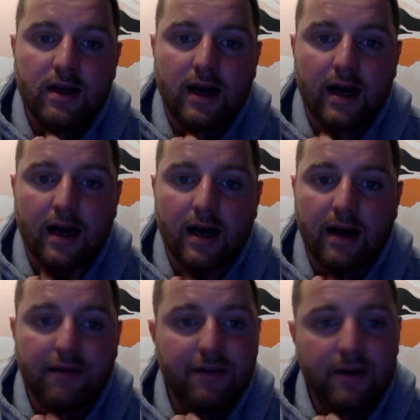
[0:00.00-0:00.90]
Uh,
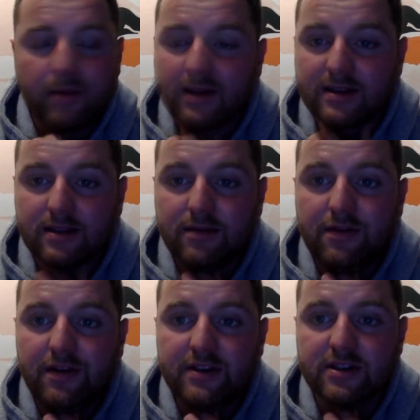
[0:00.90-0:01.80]
and fair play to them for
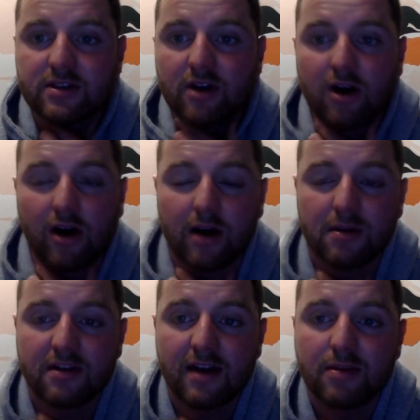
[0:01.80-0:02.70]
finishing so high at the
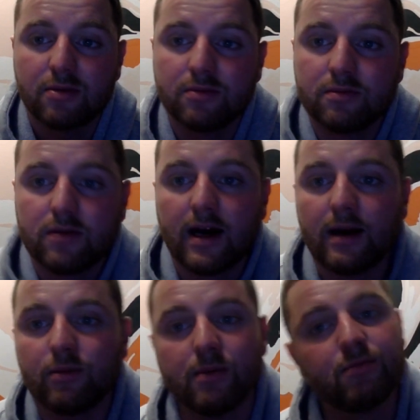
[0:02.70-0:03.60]
table
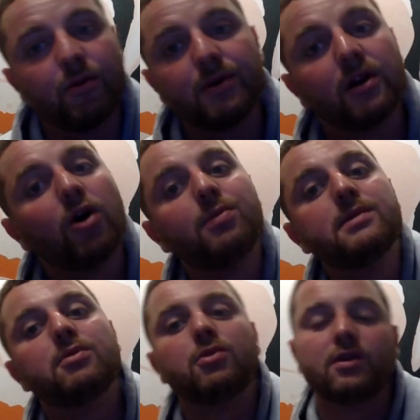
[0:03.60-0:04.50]
um, when probably a lot of
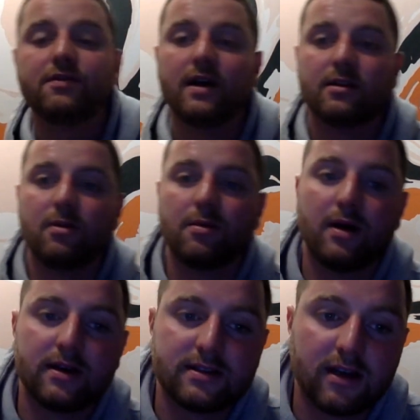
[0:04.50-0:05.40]
people wouldn't have had them up
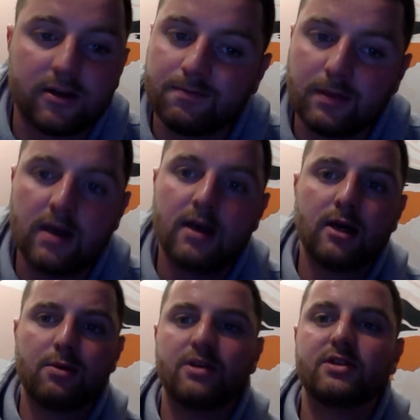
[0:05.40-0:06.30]
there. So
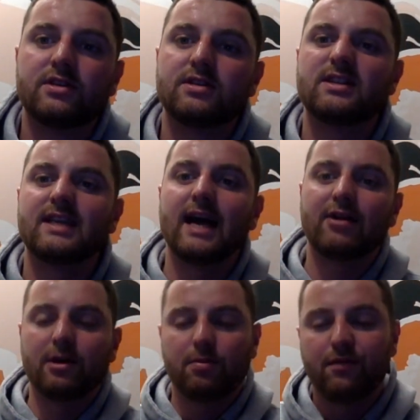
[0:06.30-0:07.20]
be interested to see how
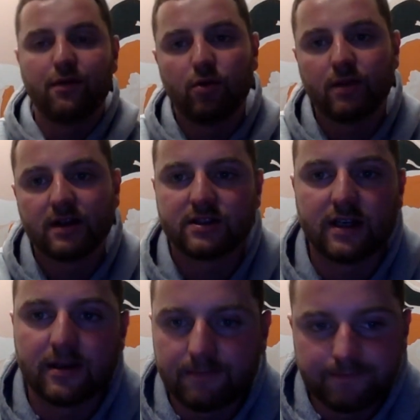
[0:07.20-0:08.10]
they perform next year.
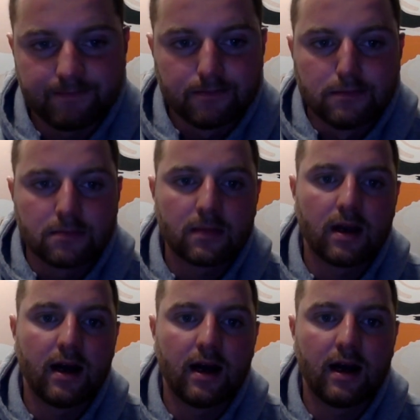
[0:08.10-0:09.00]

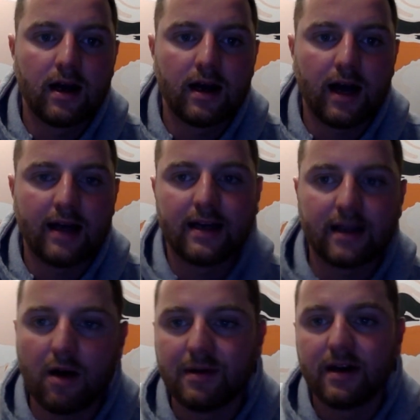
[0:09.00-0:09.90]
Uh, and
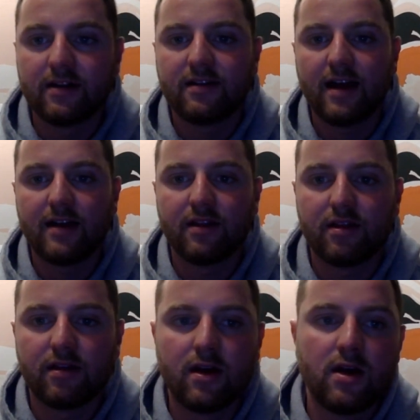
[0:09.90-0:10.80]
coming in at
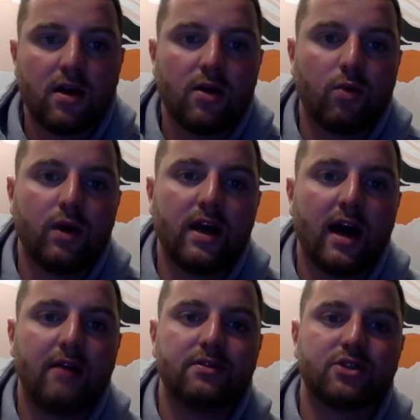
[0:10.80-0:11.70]
10th, we
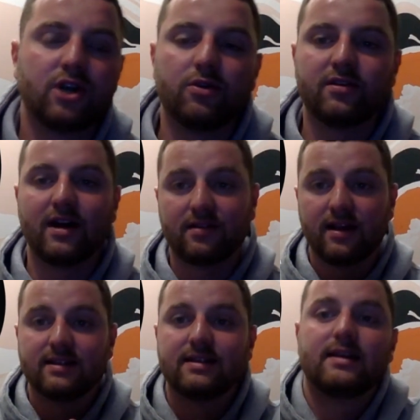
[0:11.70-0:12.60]
have Charlton
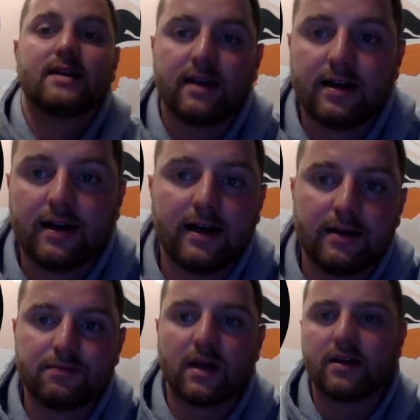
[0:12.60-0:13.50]
Athletic.
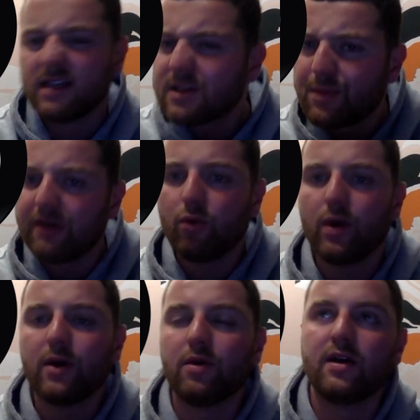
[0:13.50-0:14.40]
Um, it's a bit of a
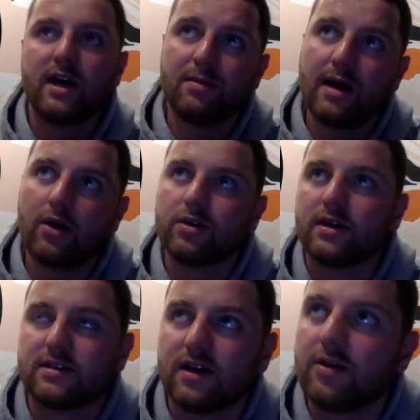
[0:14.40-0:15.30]
weird one. Hear me out on
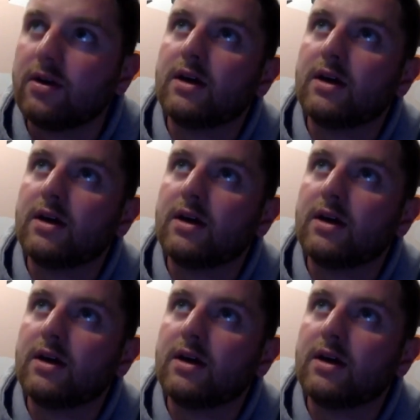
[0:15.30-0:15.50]
this though.